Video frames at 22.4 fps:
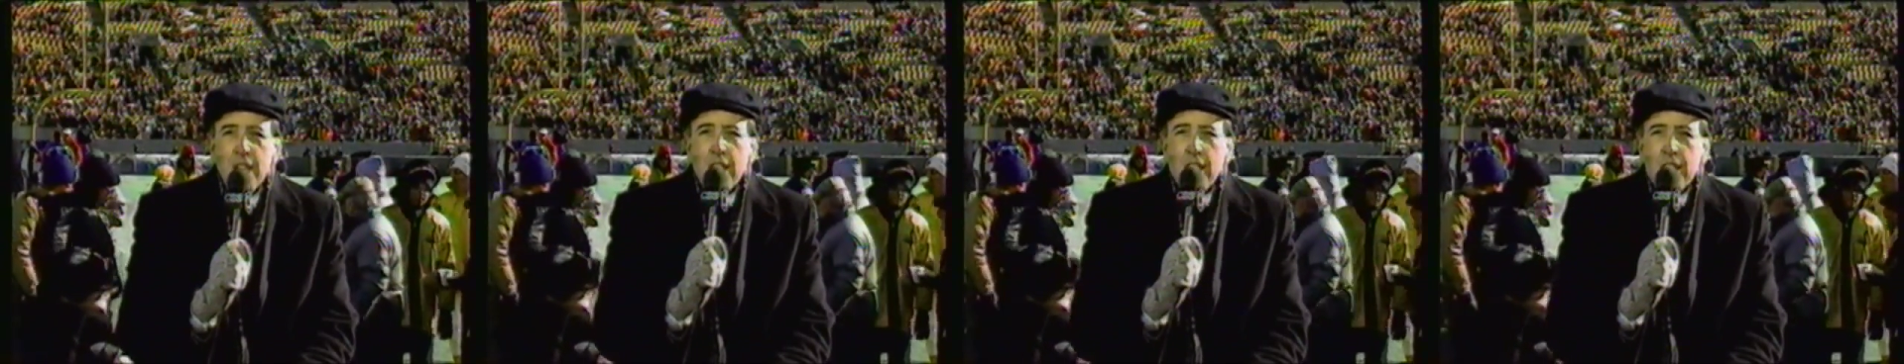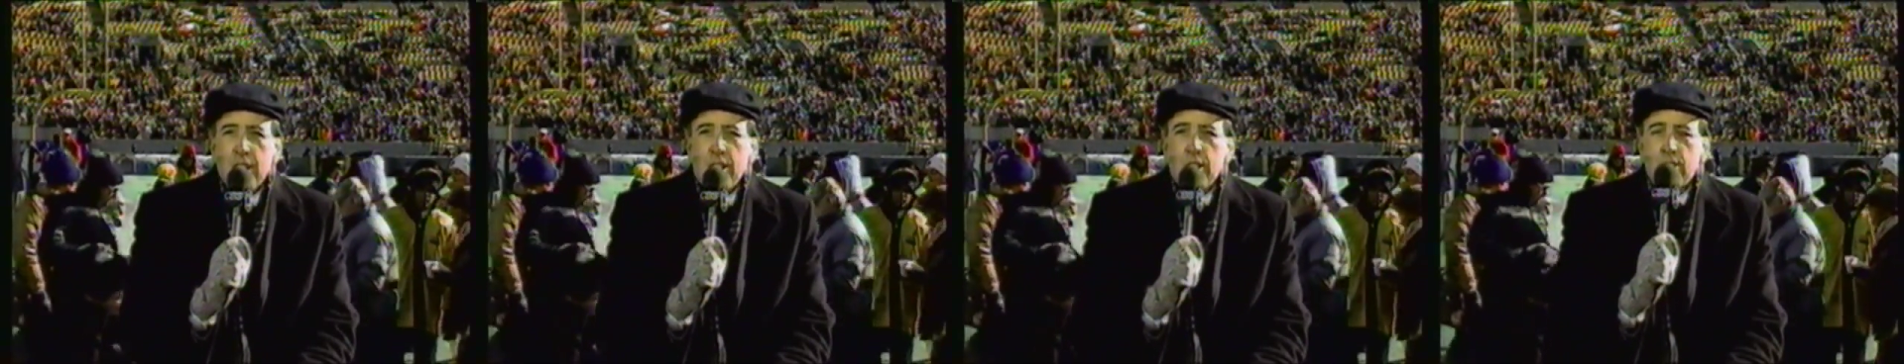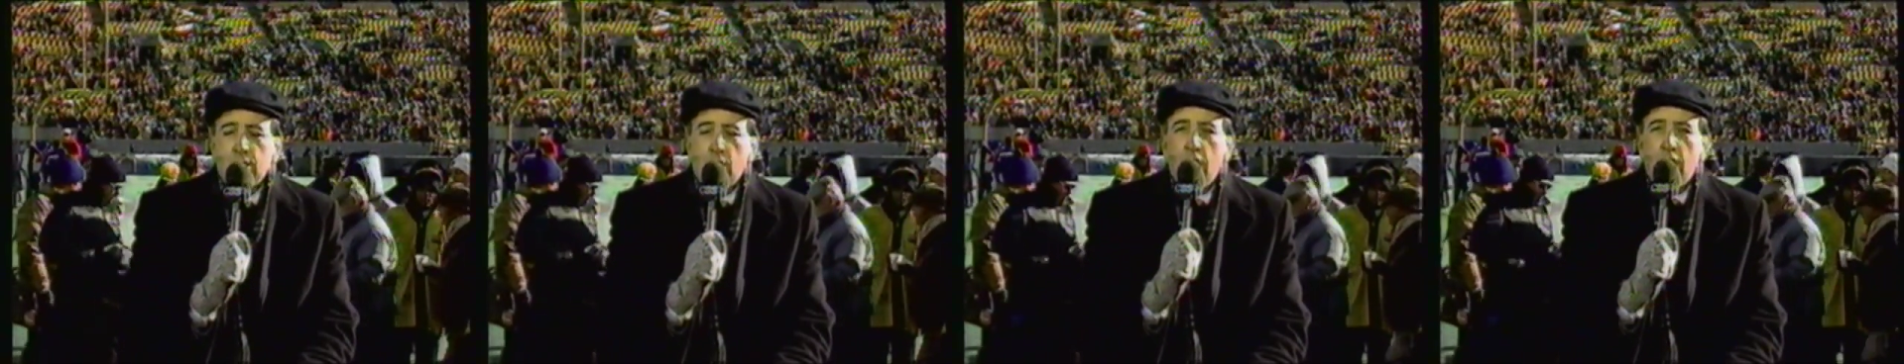
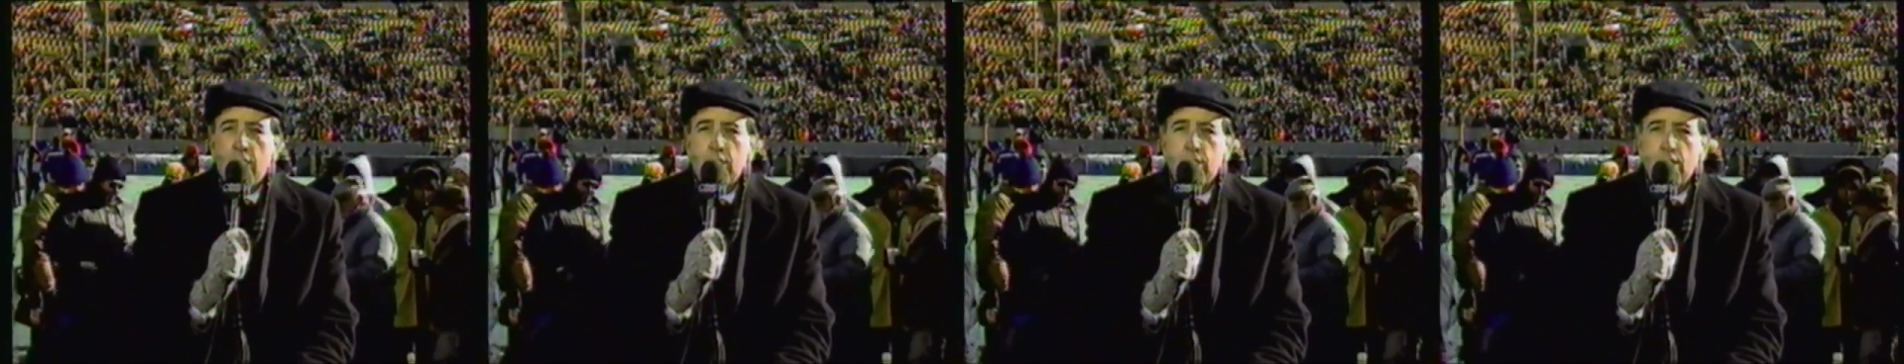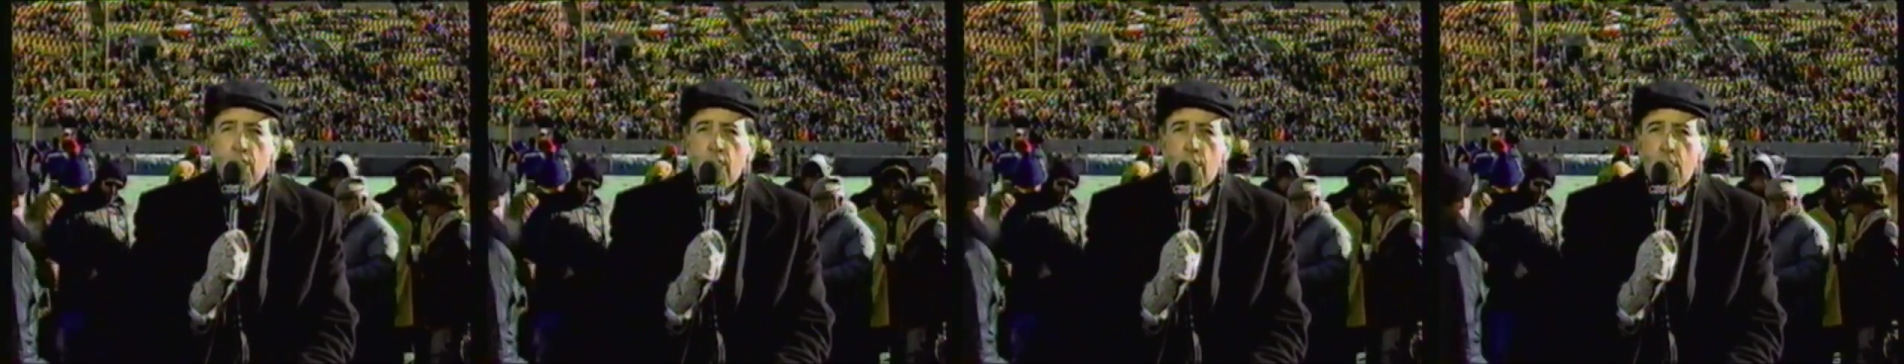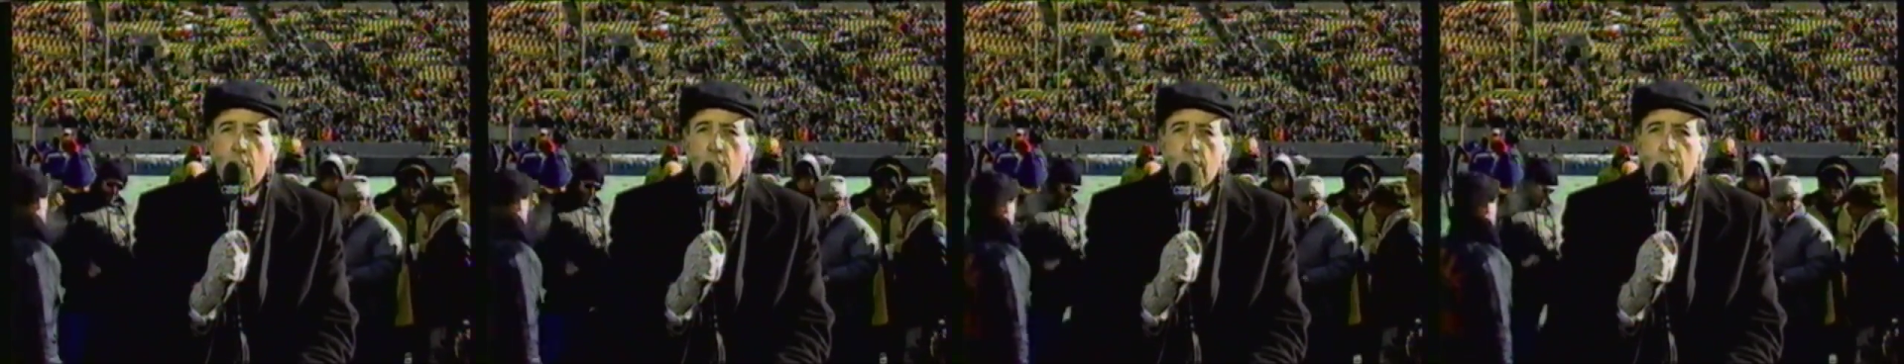There's
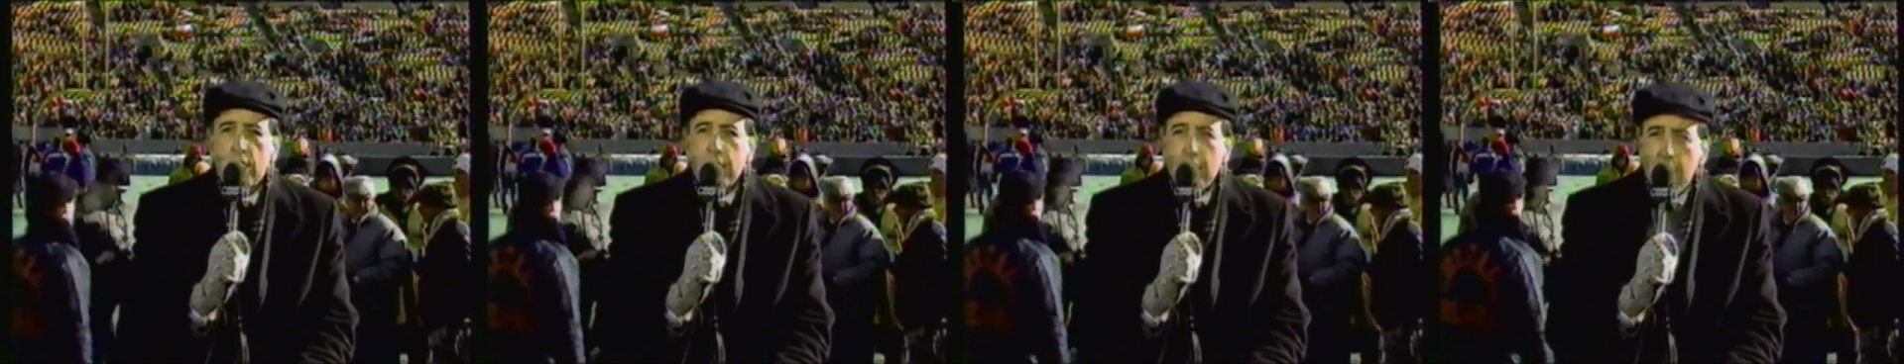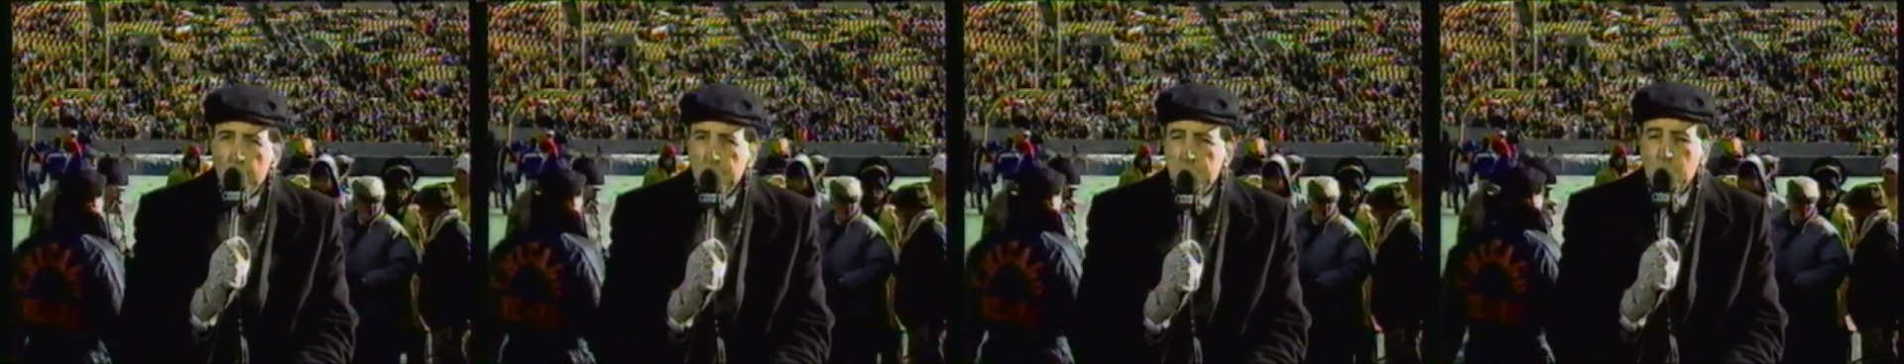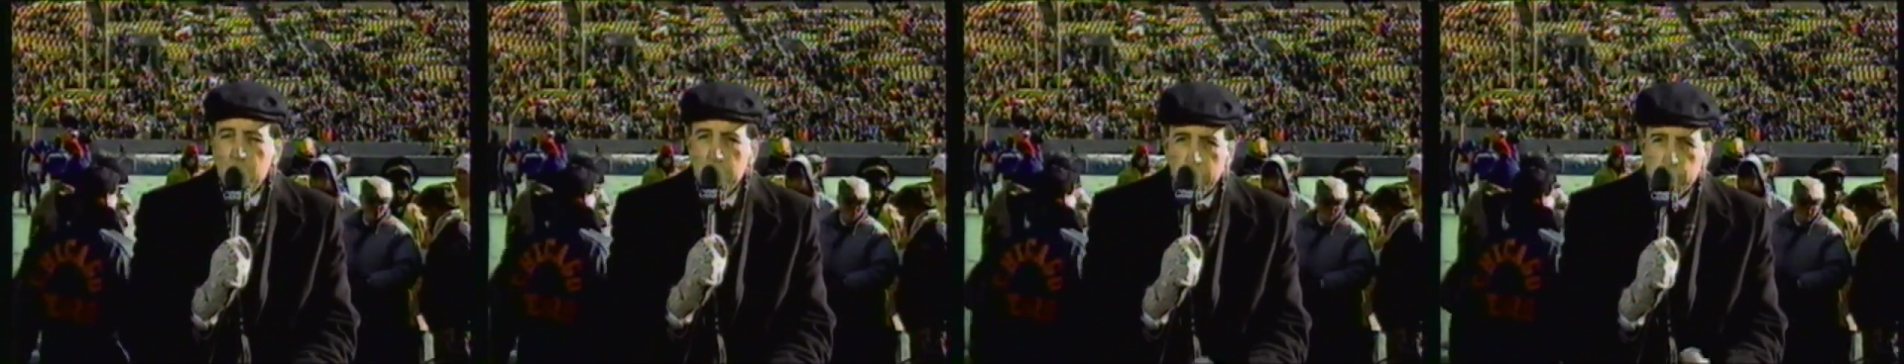also a
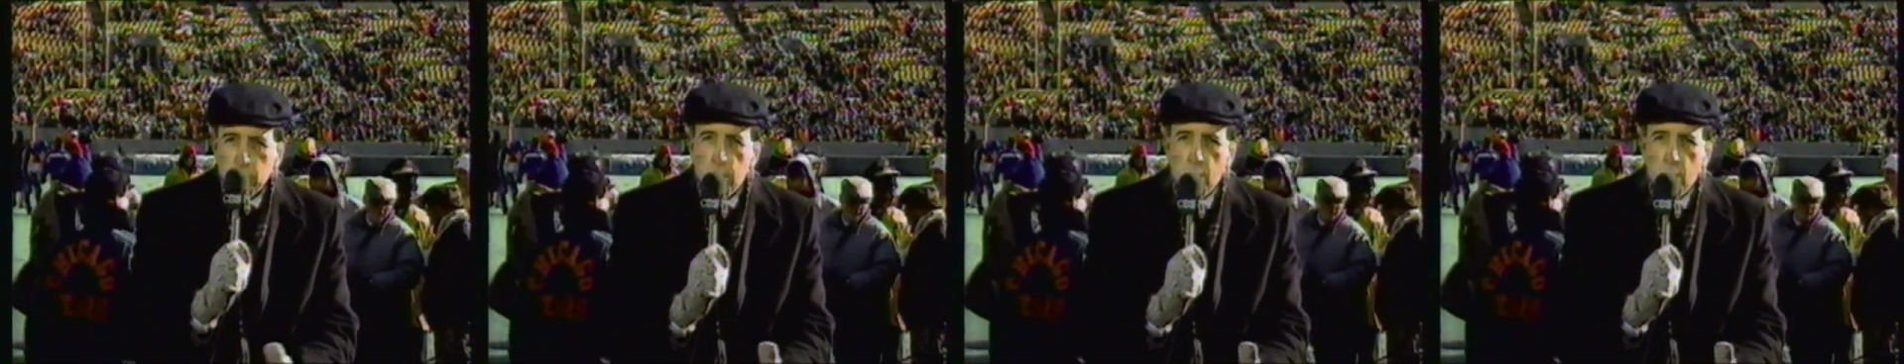couple of